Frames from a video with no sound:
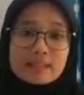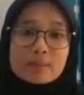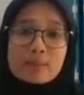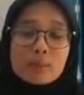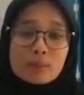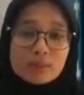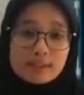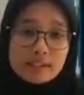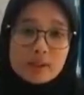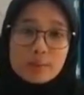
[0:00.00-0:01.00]
than
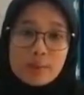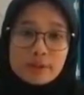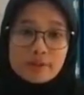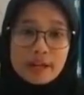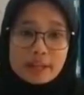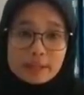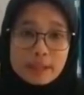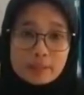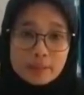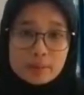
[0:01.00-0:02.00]

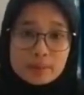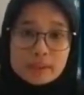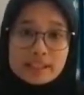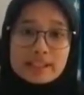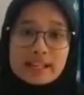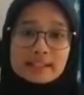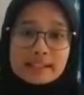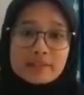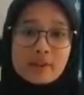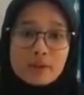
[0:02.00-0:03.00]
0.5W in
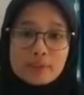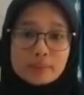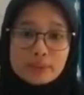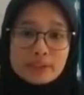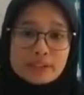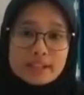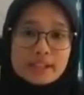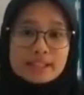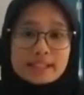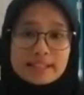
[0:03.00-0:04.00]
active off mode.
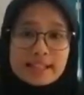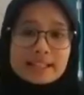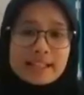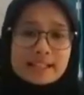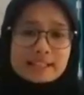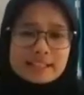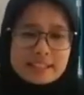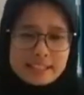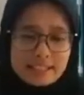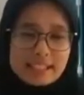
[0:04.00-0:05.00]
The Dell
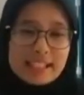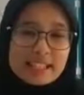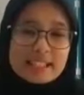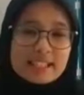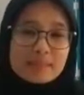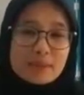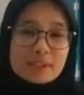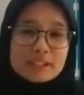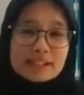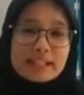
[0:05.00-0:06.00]
90-inch
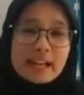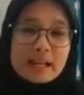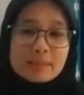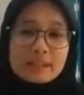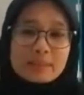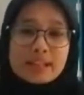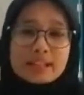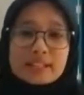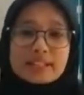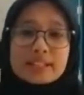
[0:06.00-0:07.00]
monitor can help keep
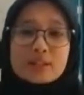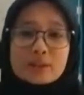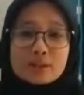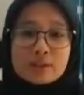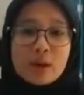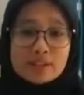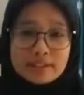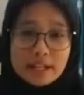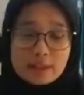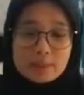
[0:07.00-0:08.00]
energy costs
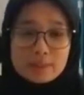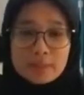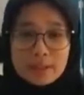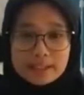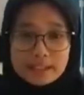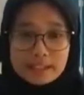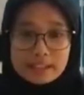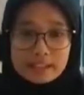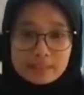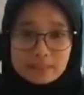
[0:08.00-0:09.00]
down,
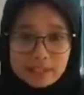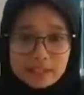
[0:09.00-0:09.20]
particularly